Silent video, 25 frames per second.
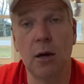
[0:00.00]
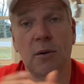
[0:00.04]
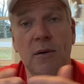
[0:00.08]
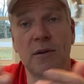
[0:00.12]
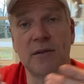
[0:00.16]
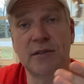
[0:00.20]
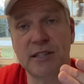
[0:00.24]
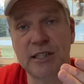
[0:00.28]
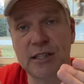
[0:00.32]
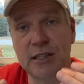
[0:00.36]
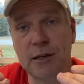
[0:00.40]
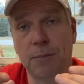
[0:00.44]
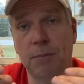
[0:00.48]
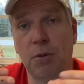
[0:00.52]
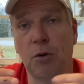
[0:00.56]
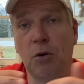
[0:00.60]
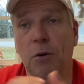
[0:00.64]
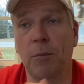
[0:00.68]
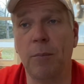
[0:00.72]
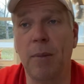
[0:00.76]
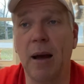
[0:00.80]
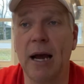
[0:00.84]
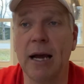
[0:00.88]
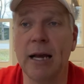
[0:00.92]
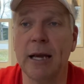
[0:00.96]
We've seen a
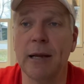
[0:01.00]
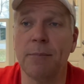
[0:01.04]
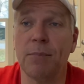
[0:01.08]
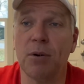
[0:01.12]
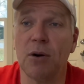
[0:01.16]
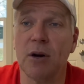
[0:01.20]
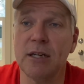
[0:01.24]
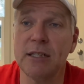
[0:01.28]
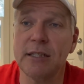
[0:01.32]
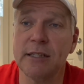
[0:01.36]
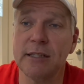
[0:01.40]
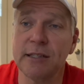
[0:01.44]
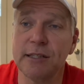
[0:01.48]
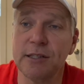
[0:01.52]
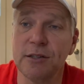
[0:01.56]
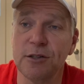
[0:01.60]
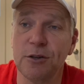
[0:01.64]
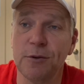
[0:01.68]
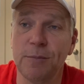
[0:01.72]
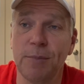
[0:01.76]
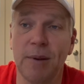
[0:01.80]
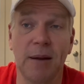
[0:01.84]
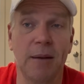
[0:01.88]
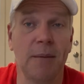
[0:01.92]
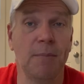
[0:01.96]
pullback in prices a
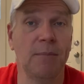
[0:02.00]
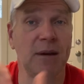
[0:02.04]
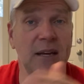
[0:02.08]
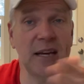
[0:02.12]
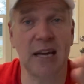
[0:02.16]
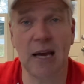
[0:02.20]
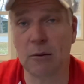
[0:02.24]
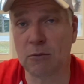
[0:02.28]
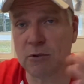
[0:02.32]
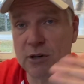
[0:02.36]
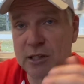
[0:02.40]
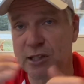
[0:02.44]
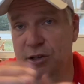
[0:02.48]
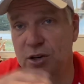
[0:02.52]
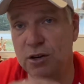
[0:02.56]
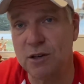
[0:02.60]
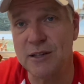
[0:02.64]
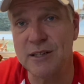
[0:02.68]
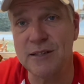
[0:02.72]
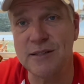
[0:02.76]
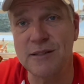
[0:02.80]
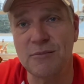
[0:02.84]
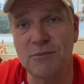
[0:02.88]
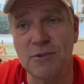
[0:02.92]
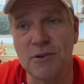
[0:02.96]
little bit, but yet we're
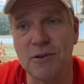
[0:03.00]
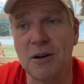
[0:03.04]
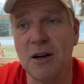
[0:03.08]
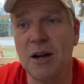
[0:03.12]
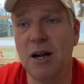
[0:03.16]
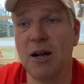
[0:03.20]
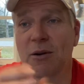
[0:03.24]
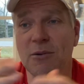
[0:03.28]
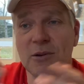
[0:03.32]
starting to, we're,